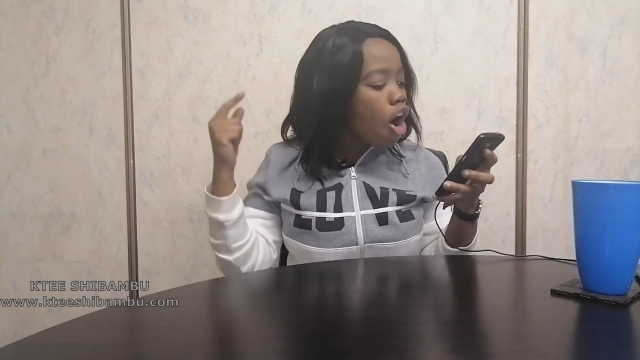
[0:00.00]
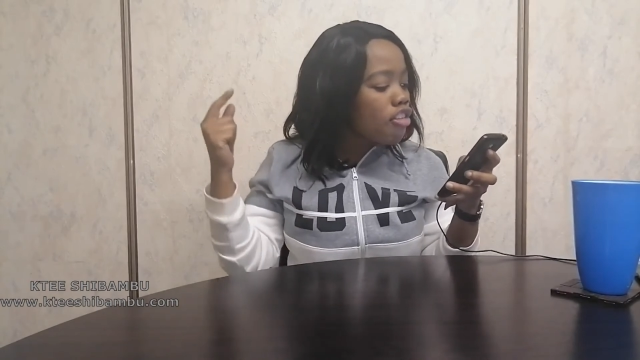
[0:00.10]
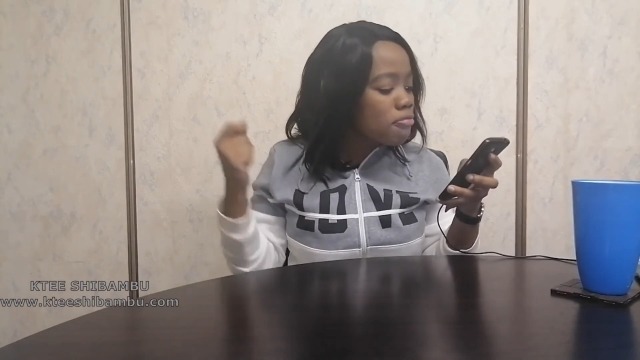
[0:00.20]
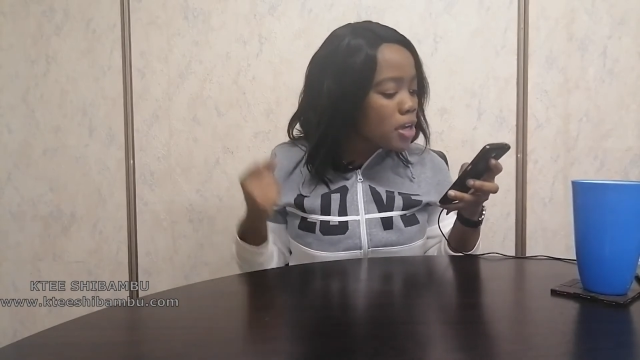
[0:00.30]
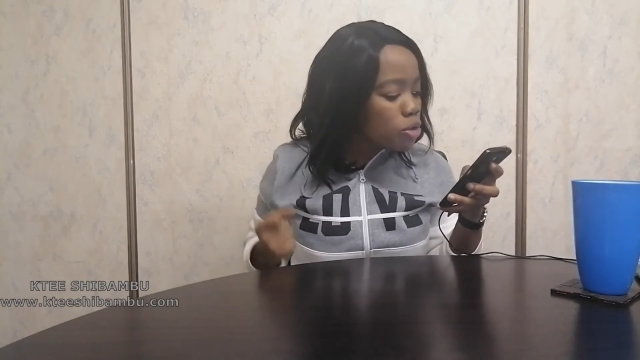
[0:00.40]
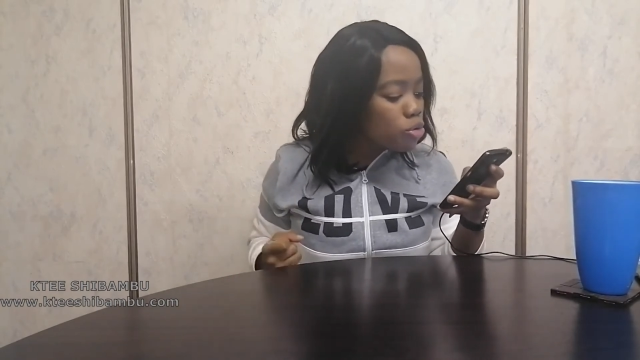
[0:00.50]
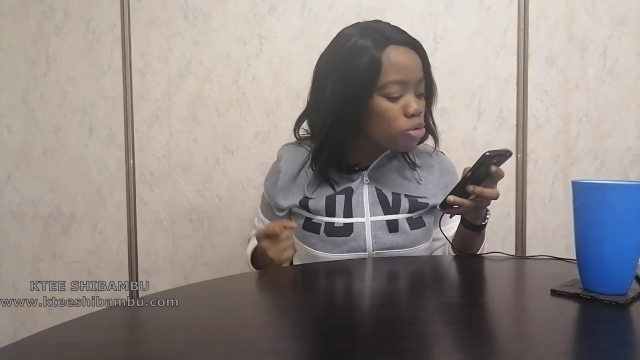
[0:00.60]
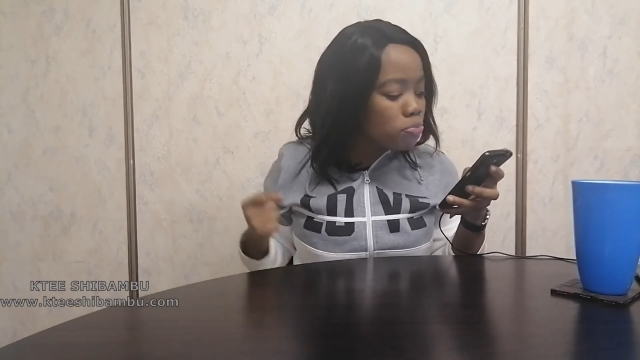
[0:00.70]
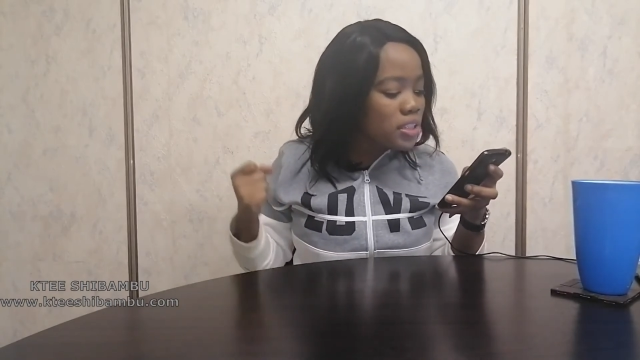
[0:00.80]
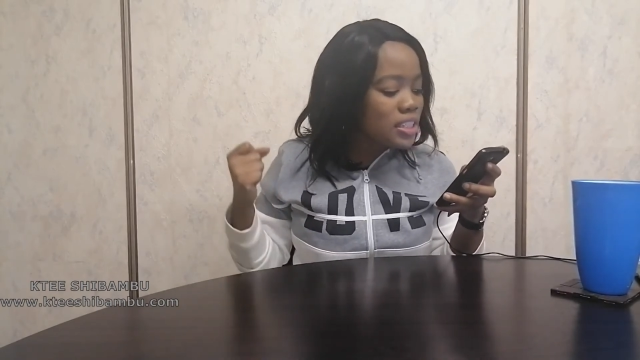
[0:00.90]
of man
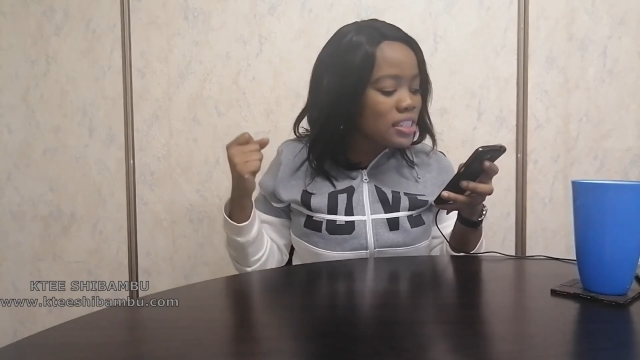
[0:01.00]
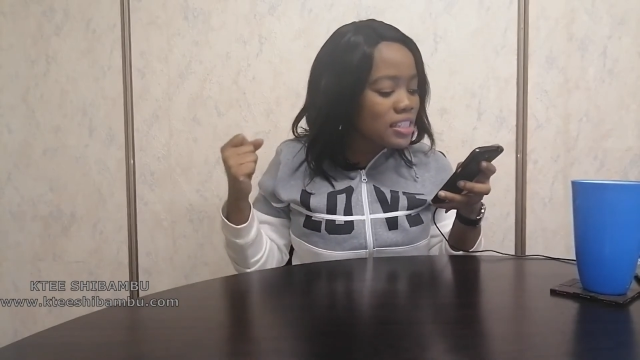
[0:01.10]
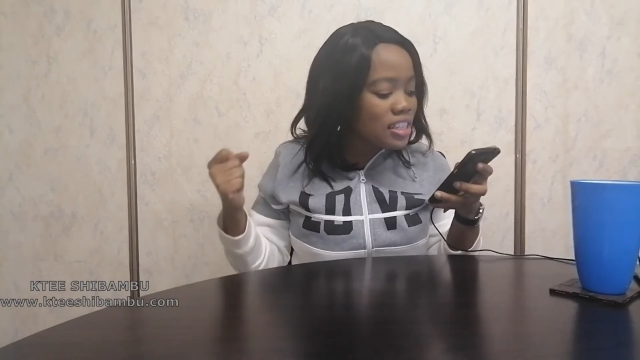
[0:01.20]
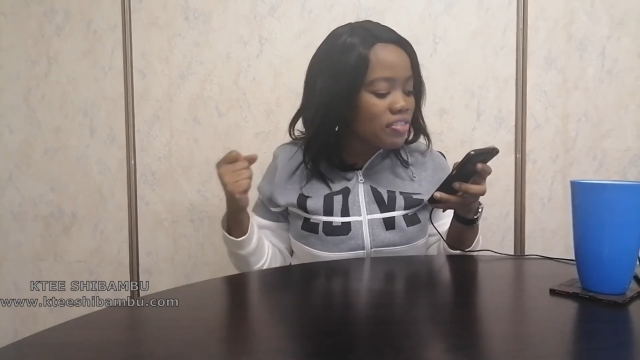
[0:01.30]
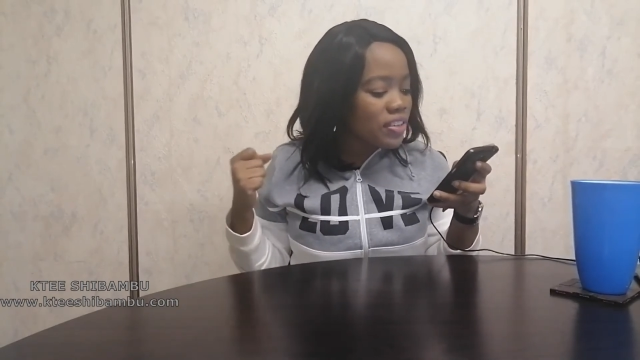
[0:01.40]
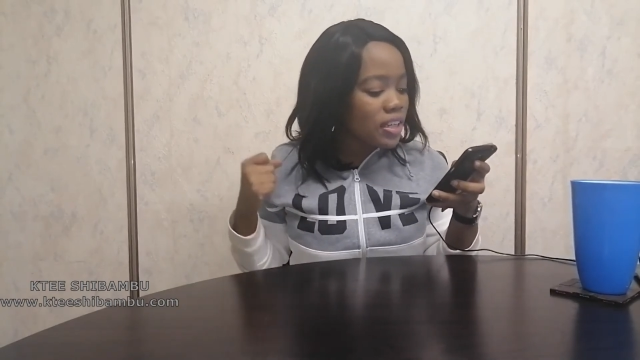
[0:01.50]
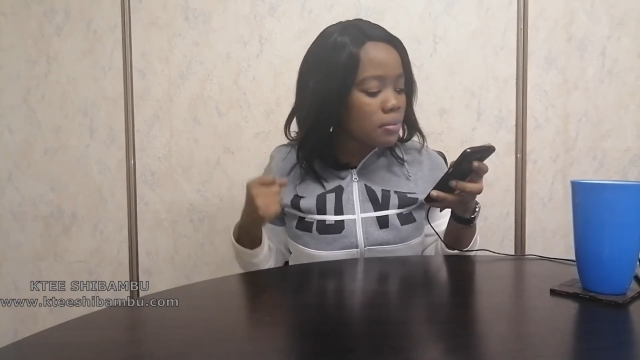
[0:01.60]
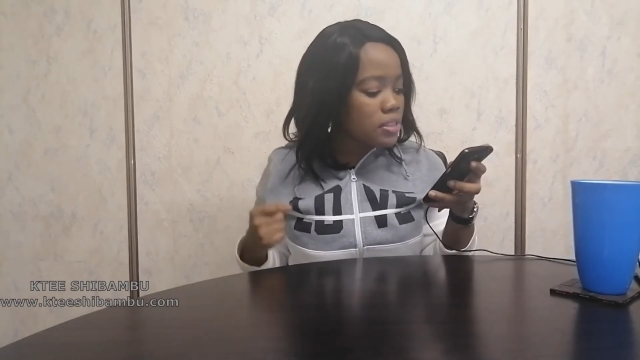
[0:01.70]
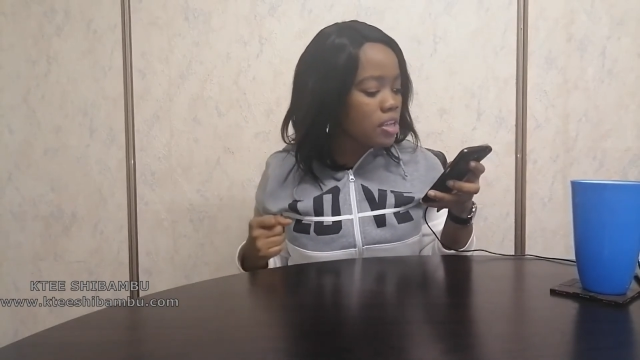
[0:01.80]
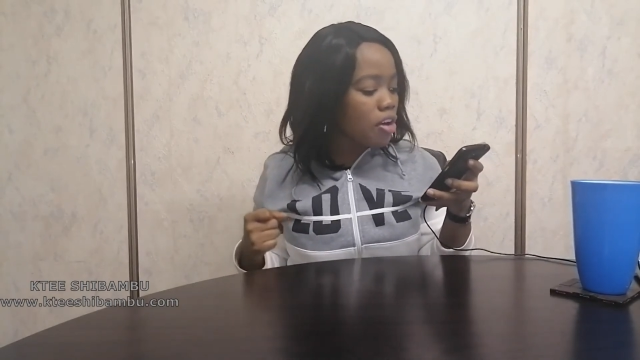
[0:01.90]
would be deceiving
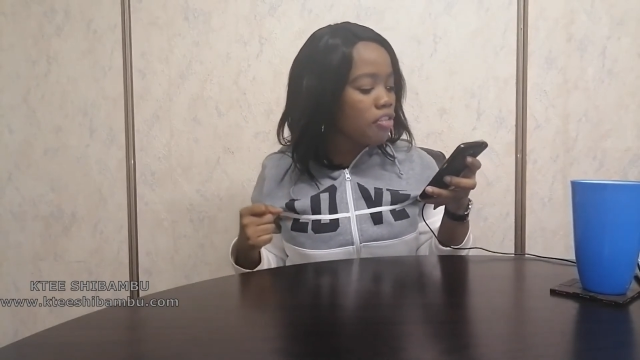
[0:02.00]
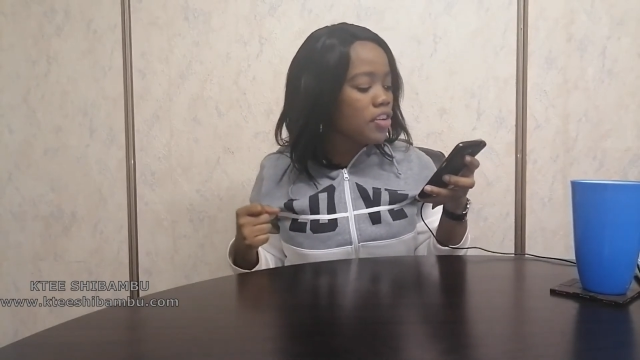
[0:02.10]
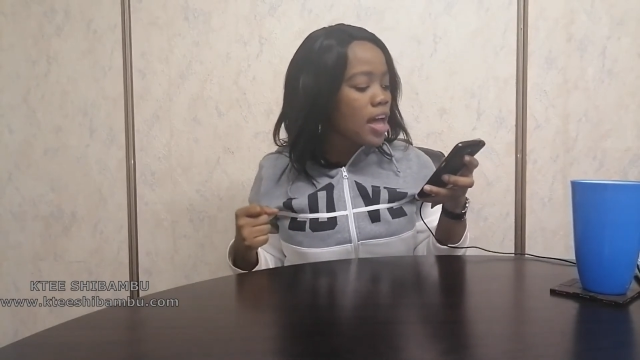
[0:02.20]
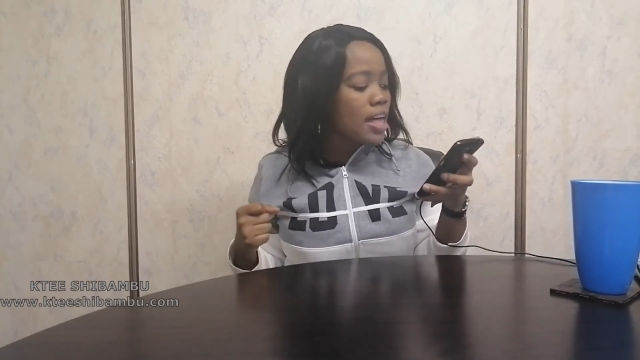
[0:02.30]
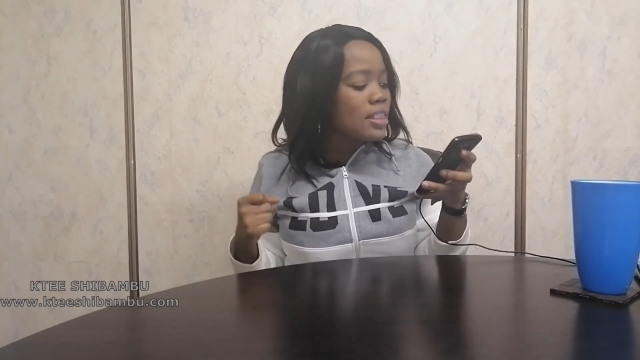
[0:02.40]
himself